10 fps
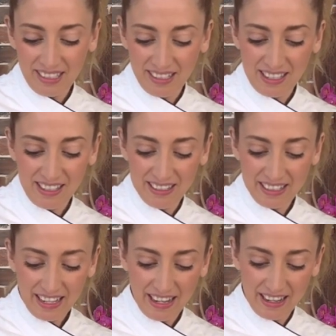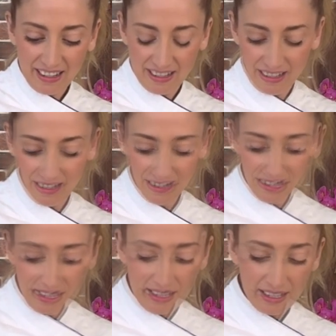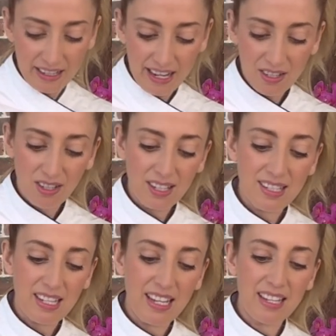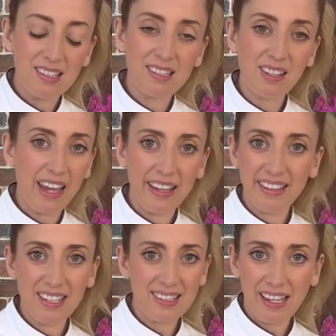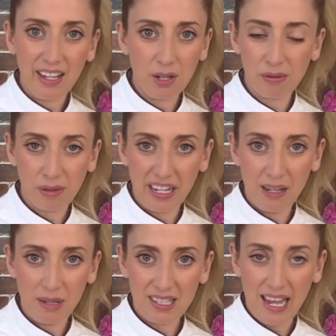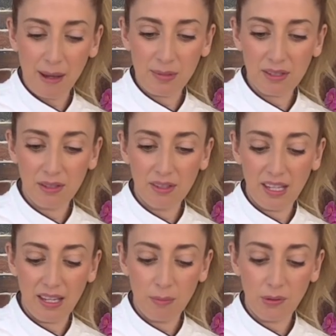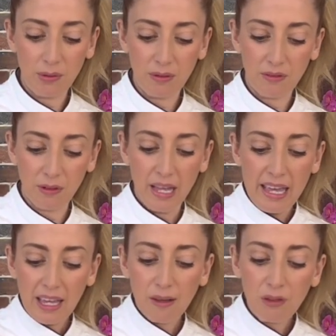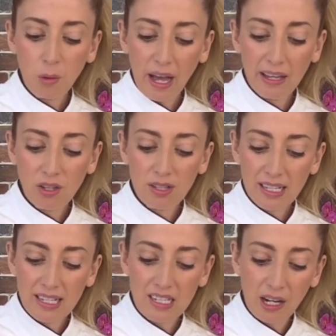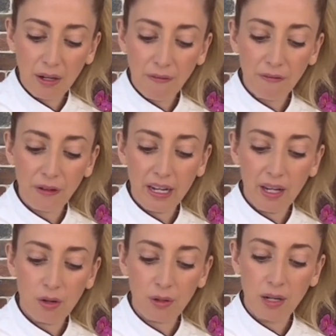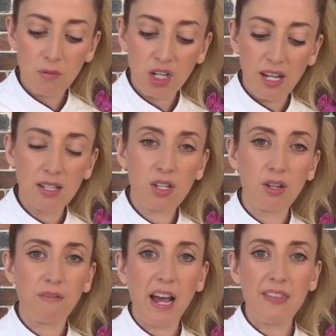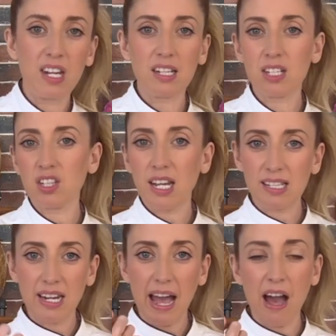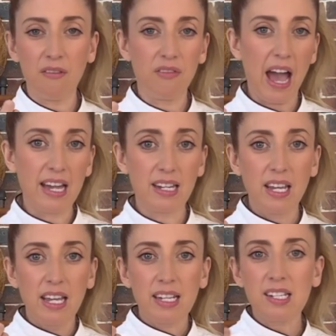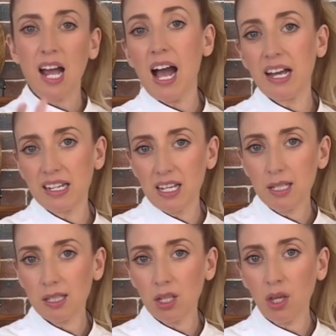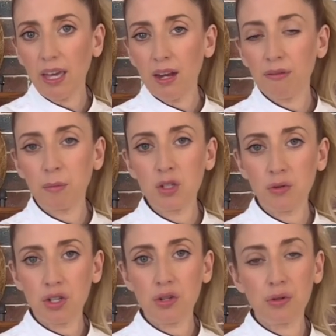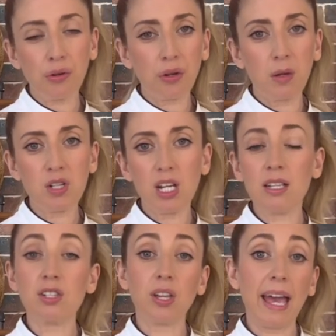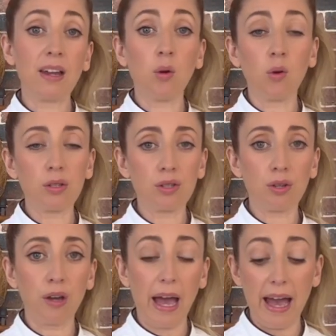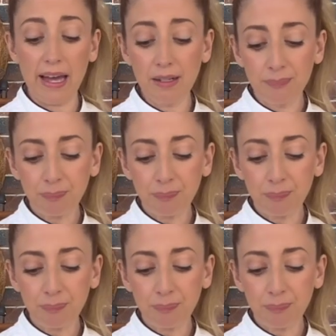Okay. And as you can see, it's like cream. It's absolutely beautiful. If you are using a dairy-free cream cheese and you find that it just doesn't have that tartness that you get from a traditional cream cheese, you can also add